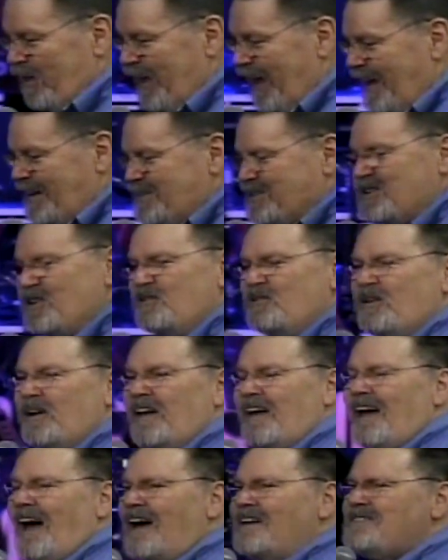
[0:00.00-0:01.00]
And so
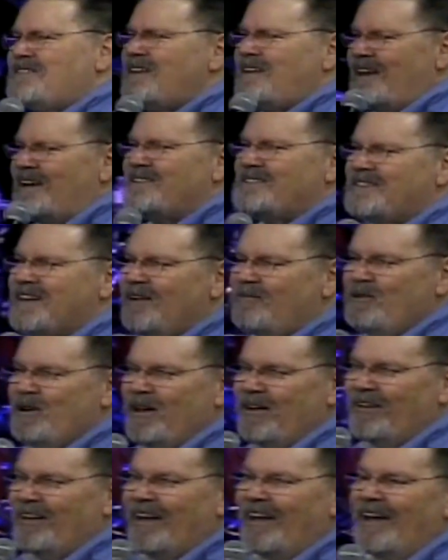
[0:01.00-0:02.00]
I said, "Yes, I
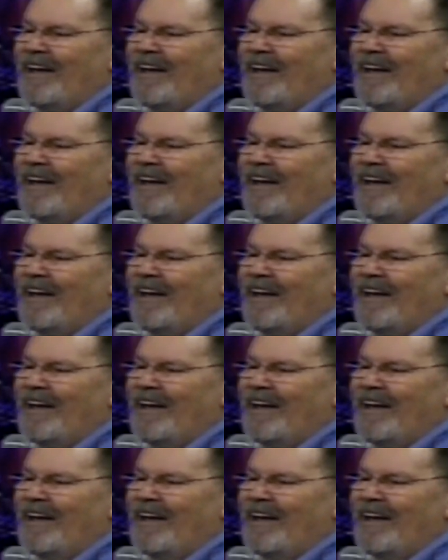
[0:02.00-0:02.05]
will."